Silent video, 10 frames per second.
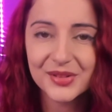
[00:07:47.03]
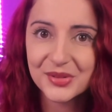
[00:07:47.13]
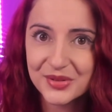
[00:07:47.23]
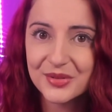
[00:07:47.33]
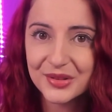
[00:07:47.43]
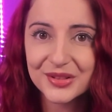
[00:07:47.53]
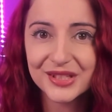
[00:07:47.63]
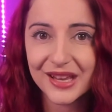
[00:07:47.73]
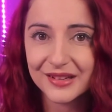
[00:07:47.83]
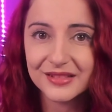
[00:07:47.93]
so you could
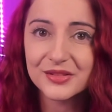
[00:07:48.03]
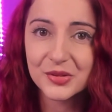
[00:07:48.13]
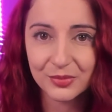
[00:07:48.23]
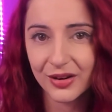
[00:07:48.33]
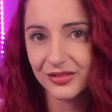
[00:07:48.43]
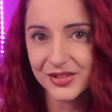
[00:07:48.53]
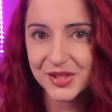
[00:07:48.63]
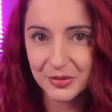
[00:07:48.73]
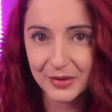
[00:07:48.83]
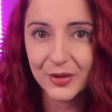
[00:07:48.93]
get it to progress
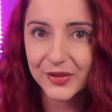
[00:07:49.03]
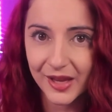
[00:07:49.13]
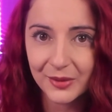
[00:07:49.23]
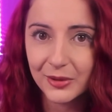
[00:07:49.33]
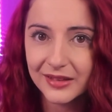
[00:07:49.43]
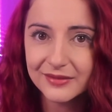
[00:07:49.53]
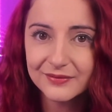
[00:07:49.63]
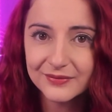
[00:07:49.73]
your mount that way.